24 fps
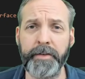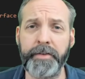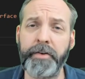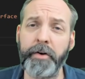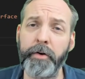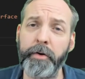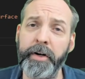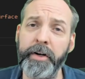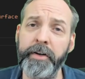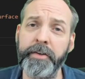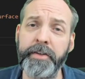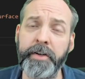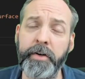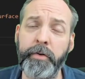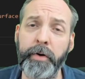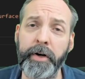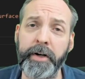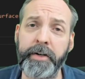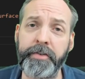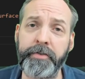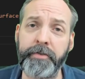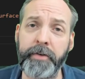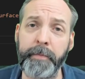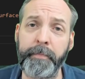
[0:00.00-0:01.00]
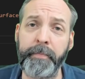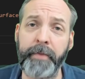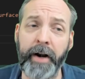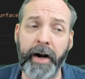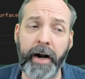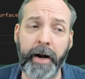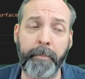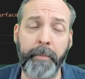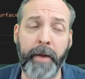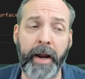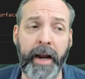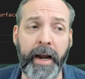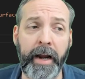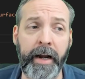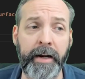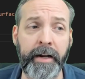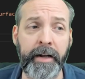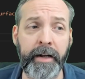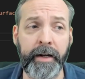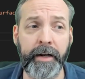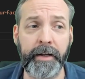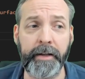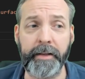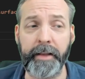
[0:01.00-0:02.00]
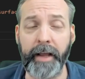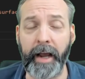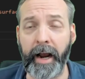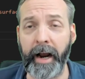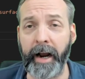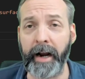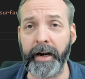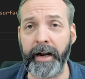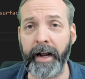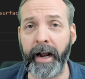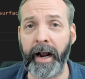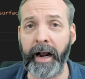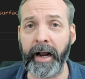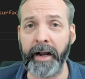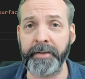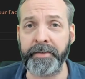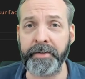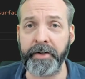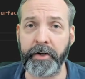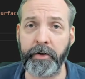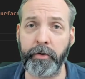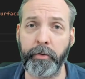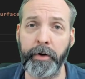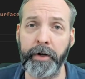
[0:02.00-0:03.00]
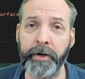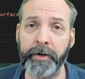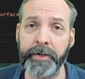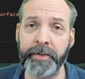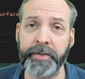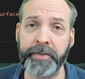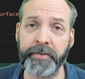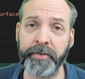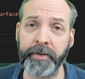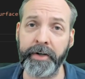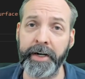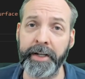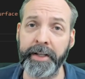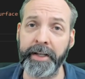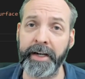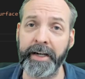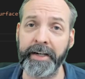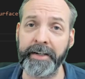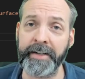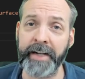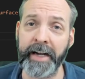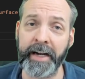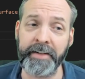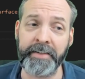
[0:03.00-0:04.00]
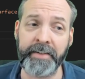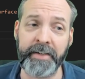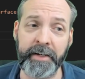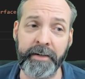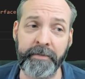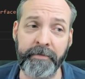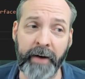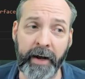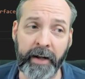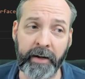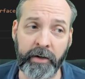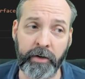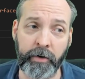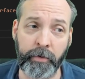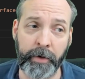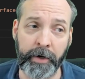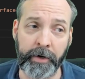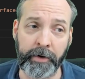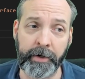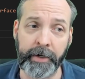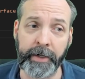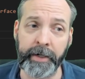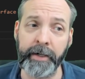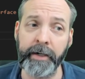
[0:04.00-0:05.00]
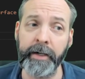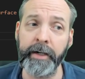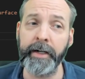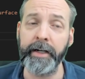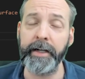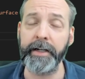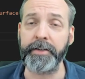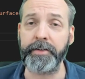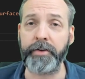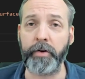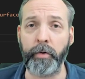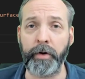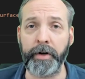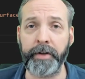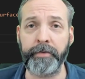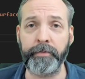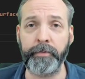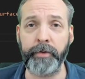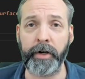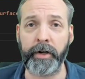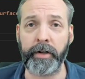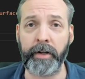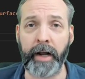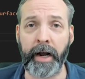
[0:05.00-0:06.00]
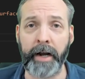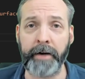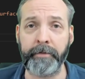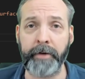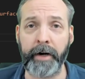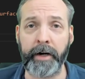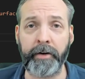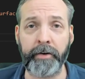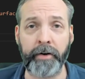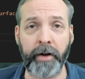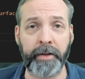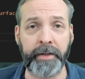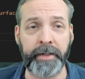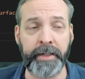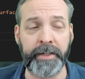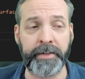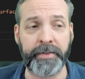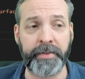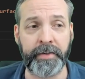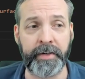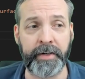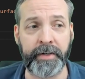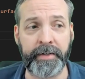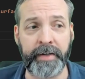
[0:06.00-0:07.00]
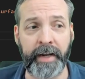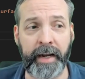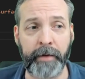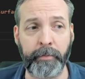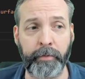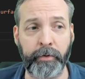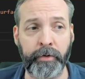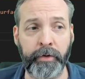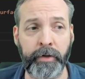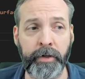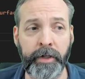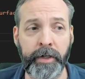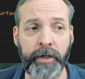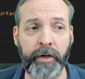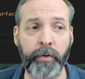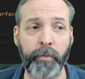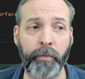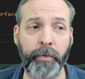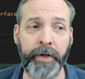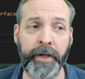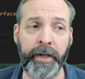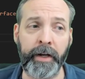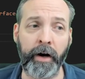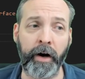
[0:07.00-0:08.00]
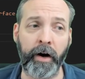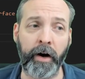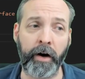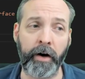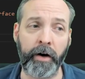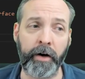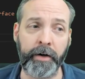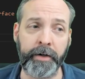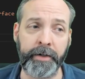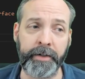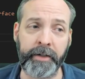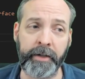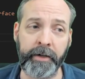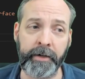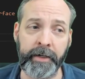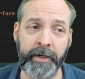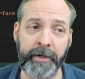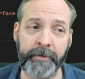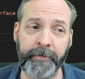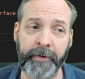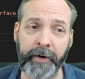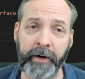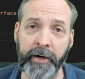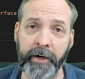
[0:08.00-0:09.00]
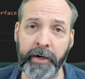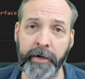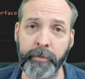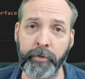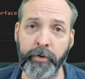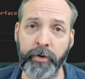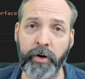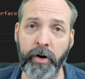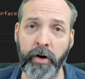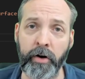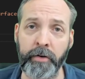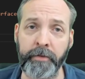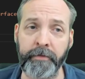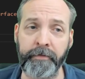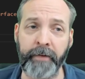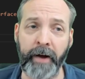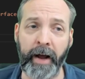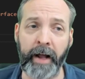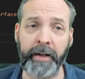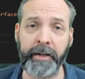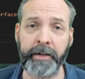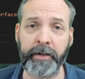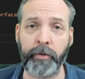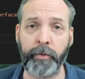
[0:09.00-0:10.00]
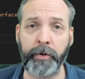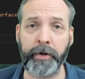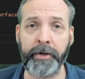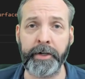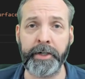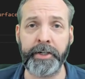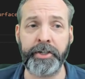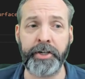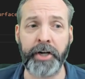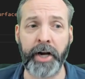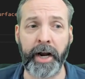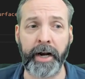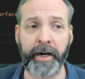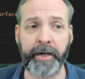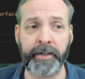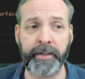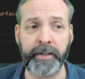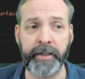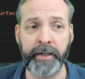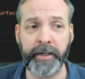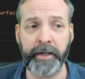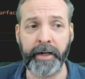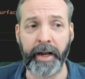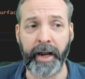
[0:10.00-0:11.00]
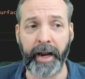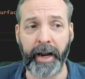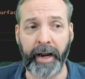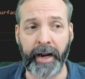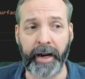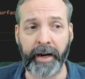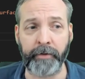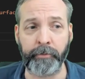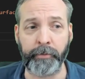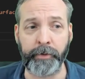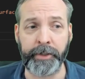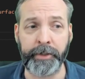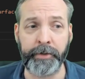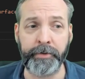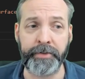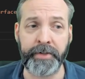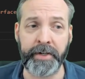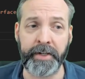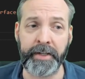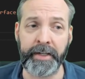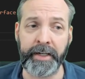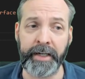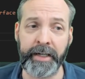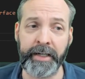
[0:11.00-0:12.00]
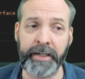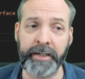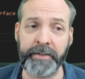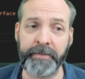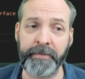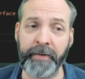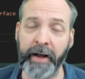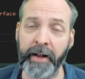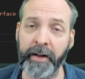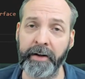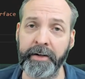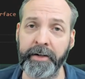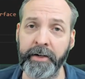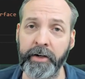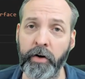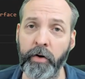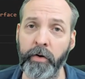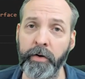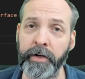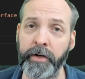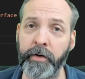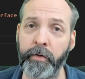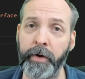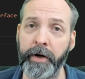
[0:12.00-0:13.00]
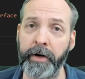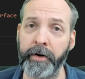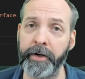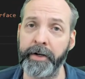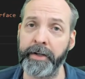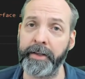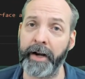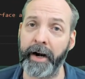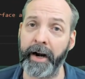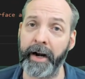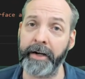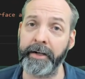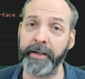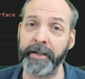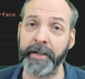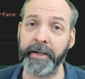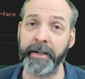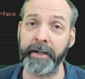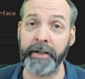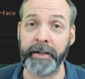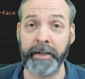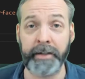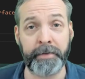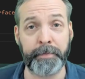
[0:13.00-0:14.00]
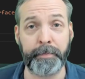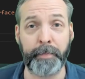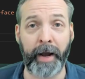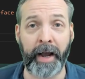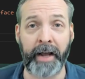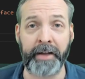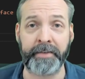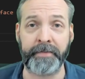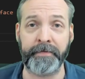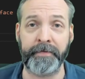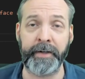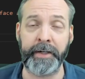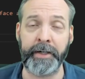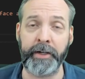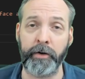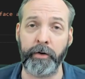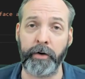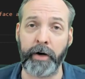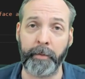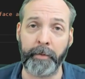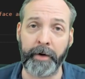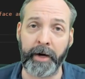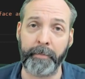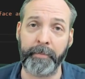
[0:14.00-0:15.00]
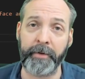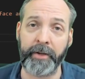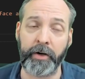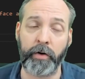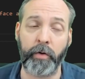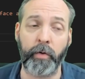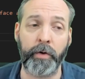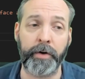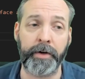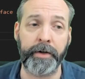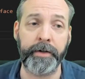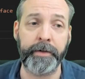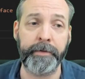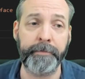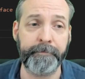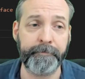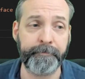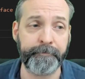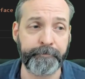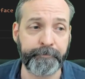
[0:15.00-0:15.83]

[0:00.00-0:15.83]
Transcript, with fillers: So here's a quick script that I made that has a query string that contains an invalid query, is going through a GlideRecord on the incident table. We are declaring a variable called valid query check, and we're using the is valid encoded query that I did in this past video coming up in the corner.